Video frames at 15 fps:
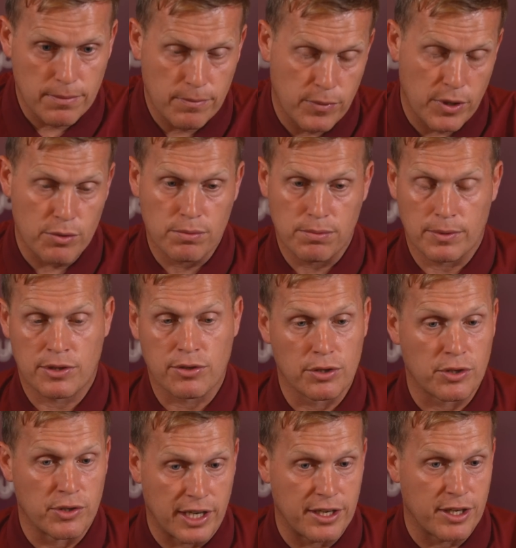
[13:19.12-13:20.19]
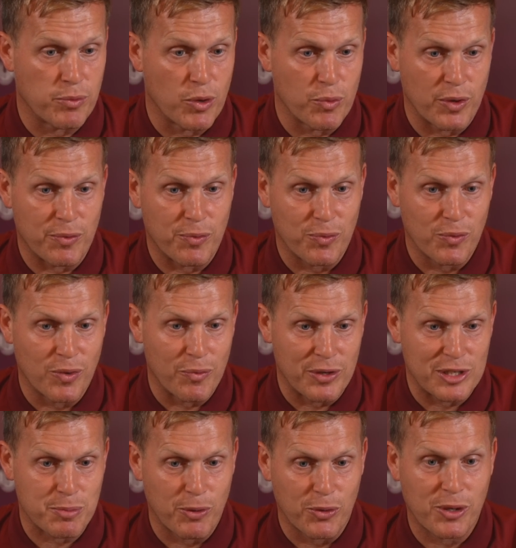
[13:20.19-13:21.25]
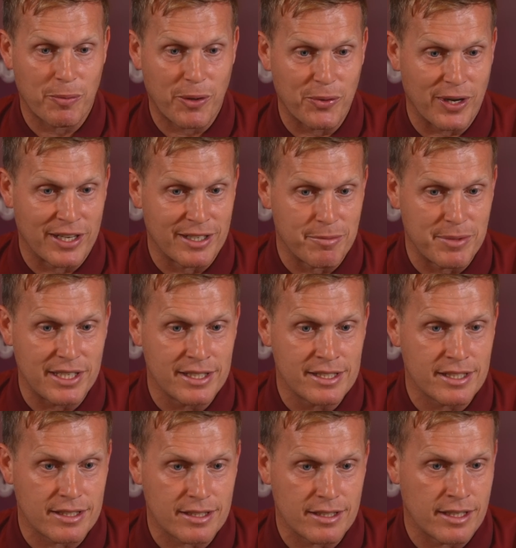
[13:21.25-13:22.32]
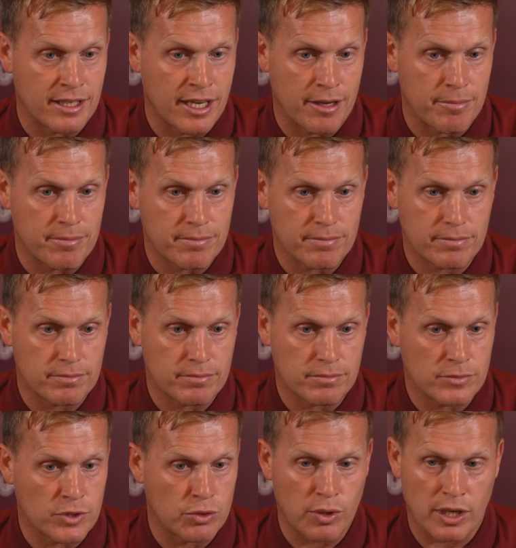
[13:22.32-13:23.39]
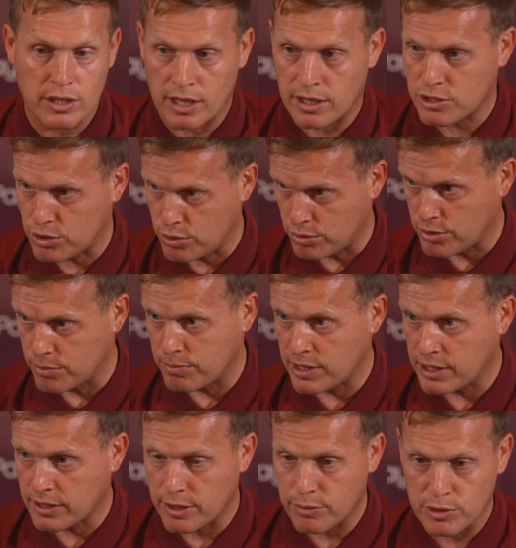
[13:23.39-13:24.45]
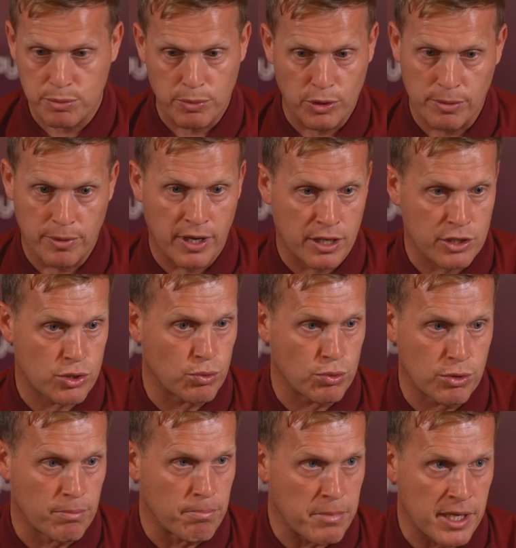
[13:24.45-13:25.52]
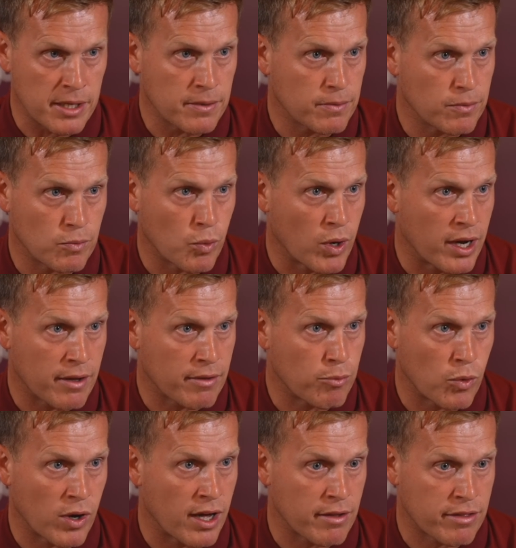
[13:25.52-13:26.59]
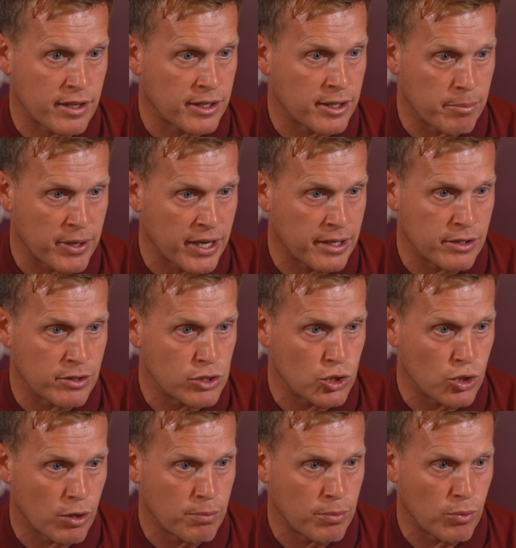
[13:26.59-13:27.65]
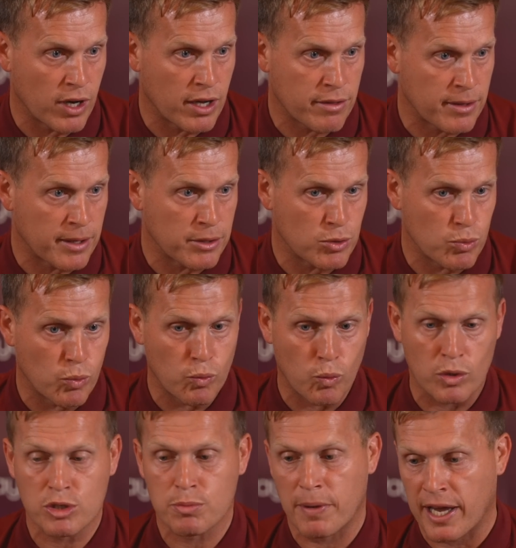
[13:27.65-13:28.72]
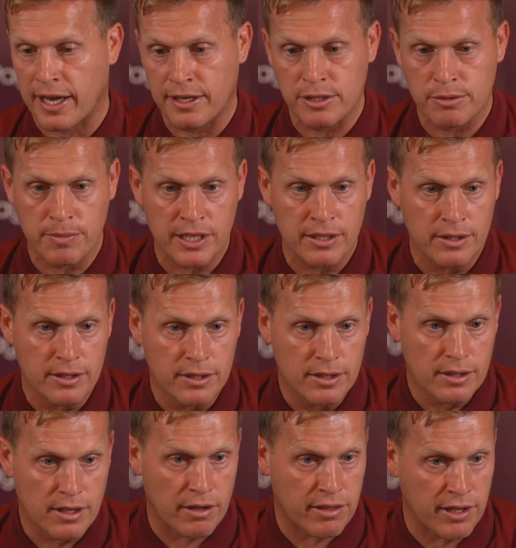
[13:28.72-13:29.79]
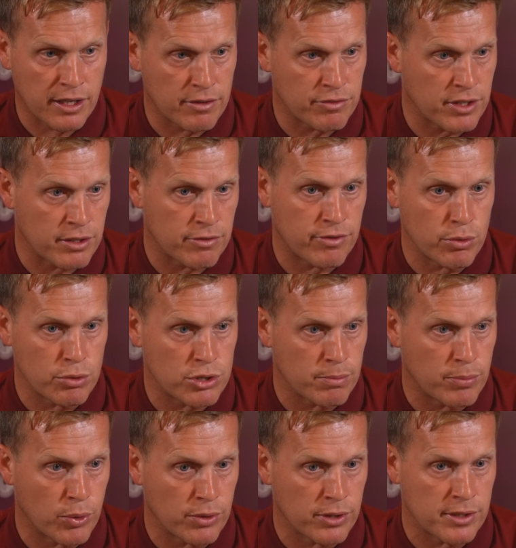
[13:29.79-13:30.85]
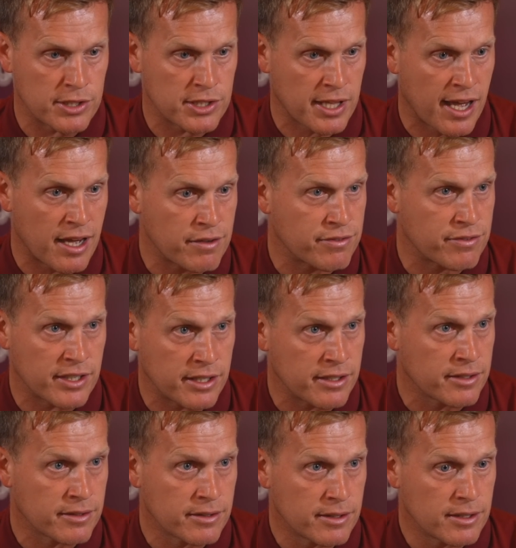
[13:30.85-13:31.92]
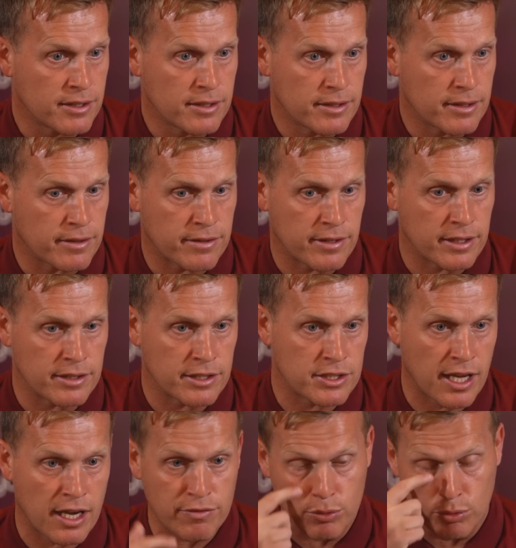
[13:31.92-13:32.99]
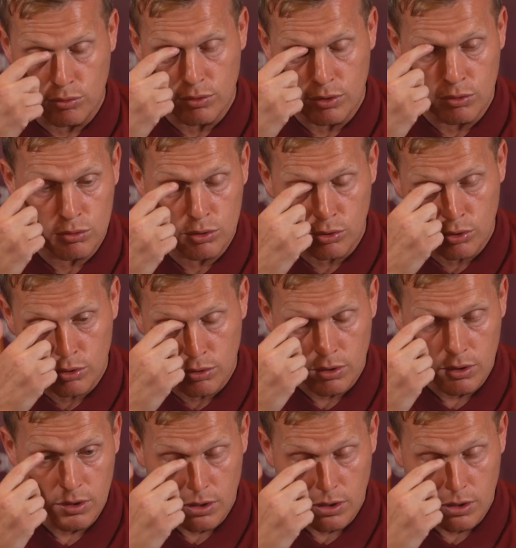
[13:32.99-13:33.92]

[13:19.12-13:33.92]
Well, without going into what we spoke about in the meeting, I sold them me, like we spoke about. I sold them me, what I think I bring to the job, what I think, what's behind me. I think I've got the full support of the staff here. I think the staff will do,